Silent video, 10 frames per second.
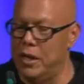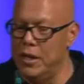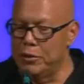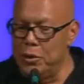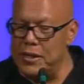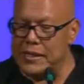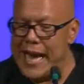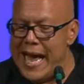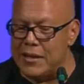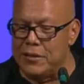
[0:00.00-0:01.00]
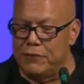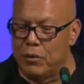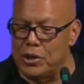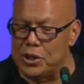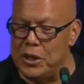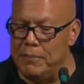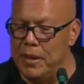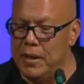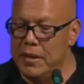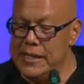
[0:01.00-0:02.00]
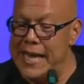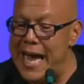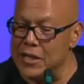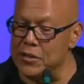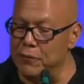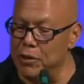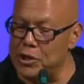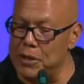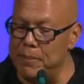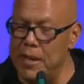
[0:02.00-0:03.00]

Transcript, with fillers: through this act of worship these acts of worship,